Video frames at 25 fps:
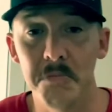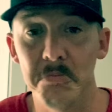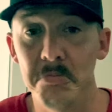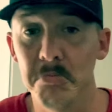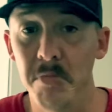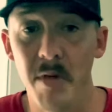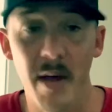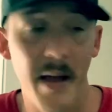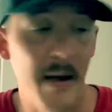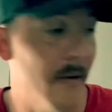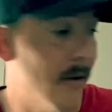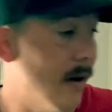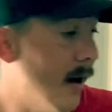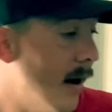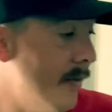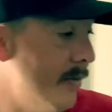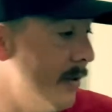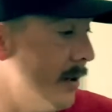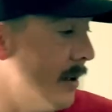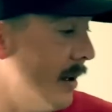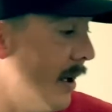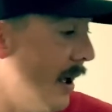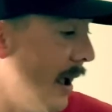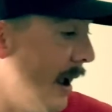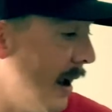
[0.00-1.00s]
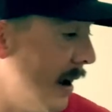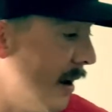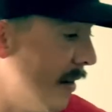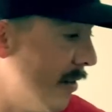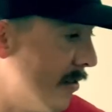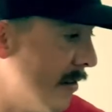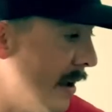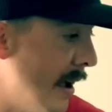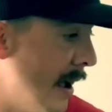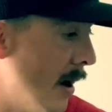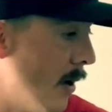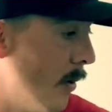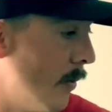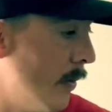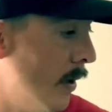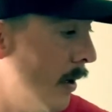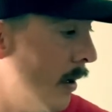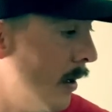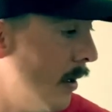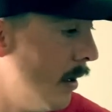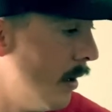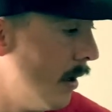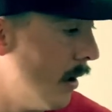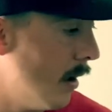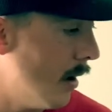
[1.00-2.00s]
they love it, hands down.
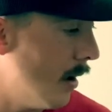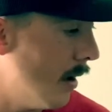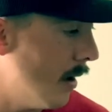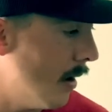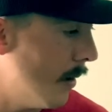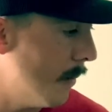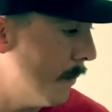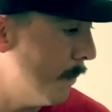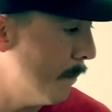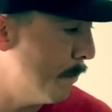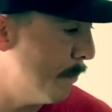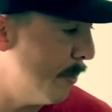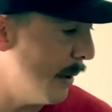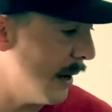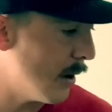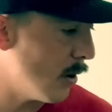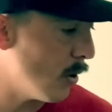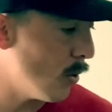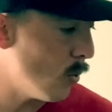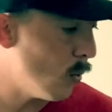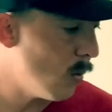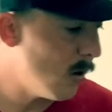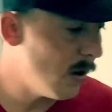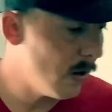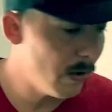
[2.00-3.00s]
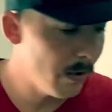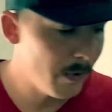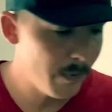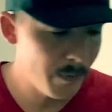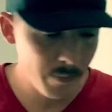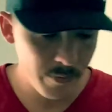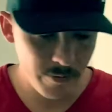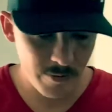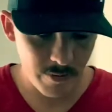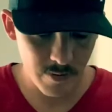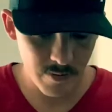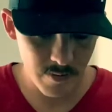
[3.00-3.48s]
Bigger worms,